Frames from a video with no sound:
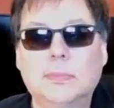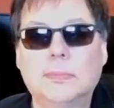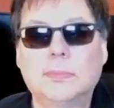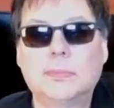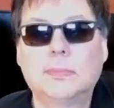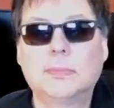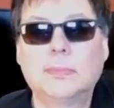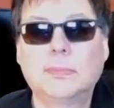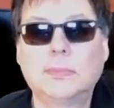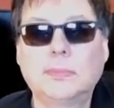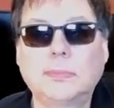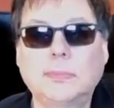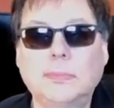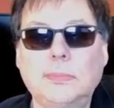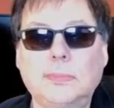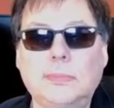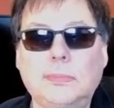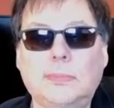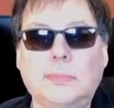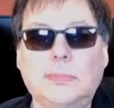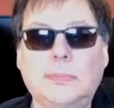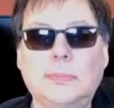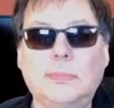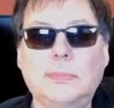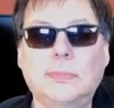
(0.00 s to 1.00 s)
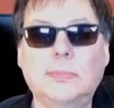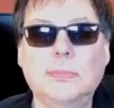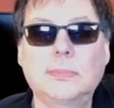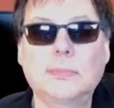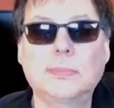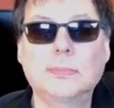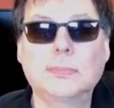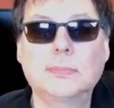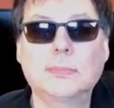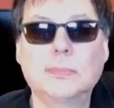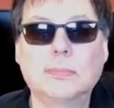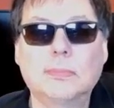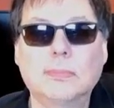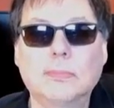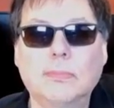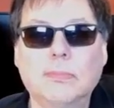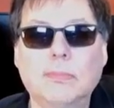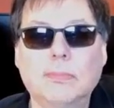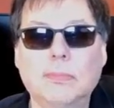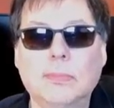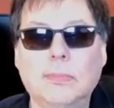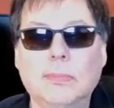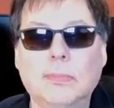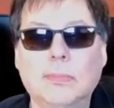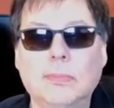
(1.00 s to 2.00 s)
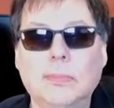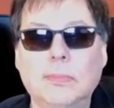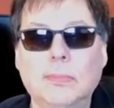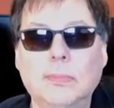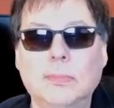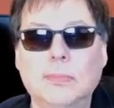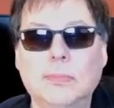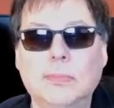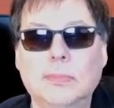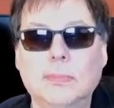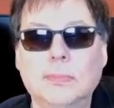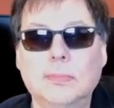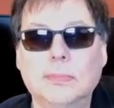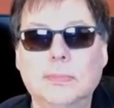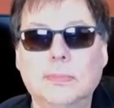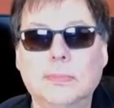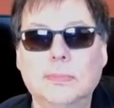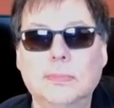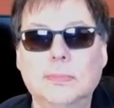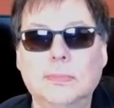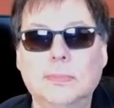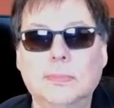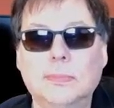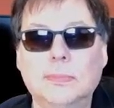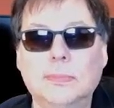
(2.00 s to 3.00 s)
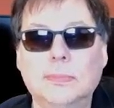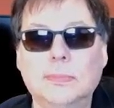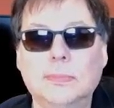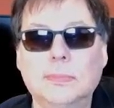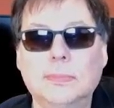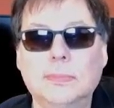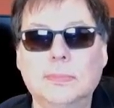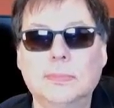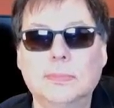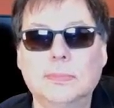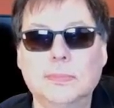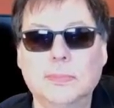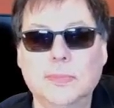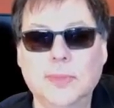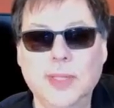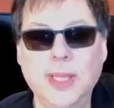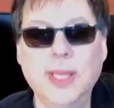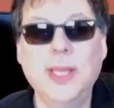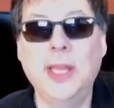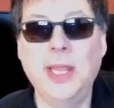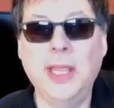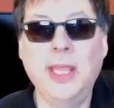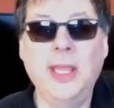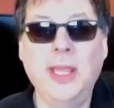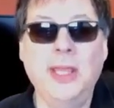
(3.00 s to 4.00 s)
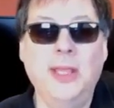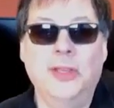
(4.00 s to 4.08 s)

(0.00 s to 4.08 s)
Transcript: (silent)